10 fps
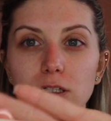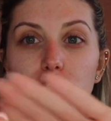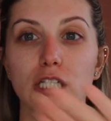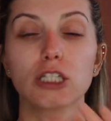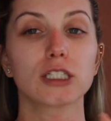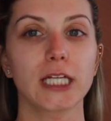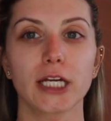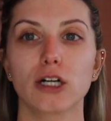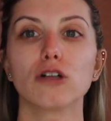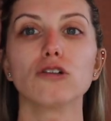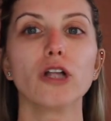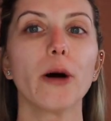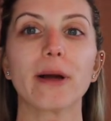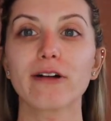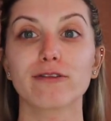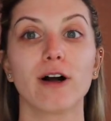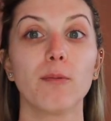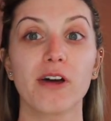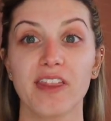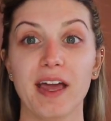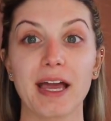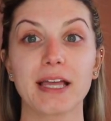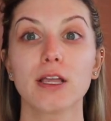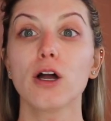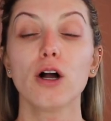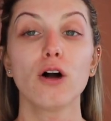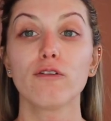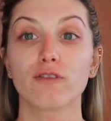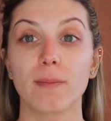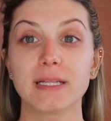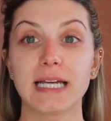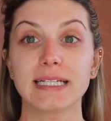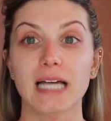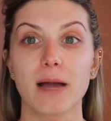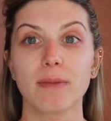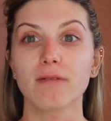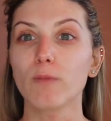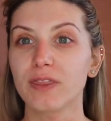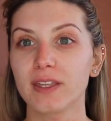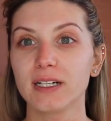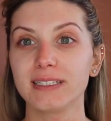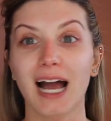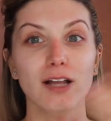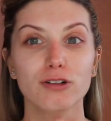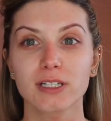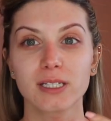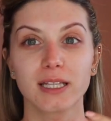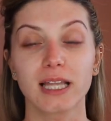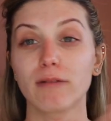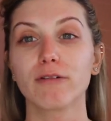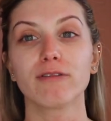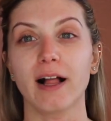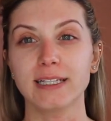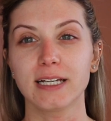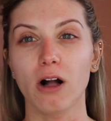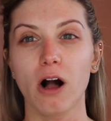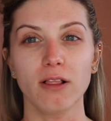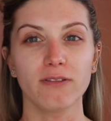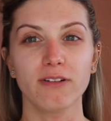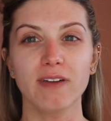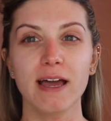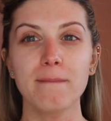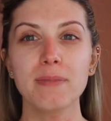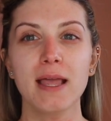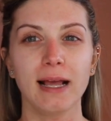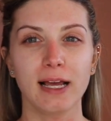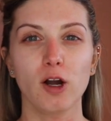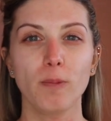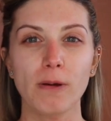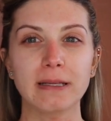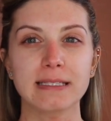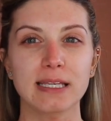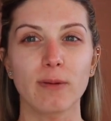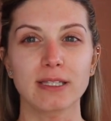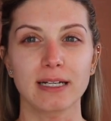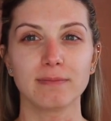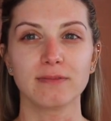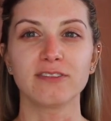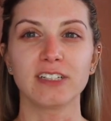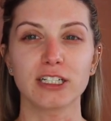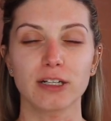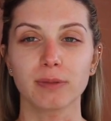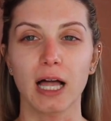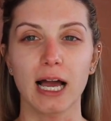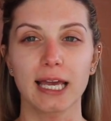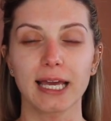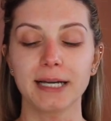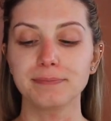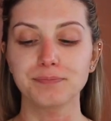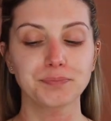just looks like you're glowing from within from the daytime with the natural sunlight reflecting off of it. I hope you could see once I'm finished applying it.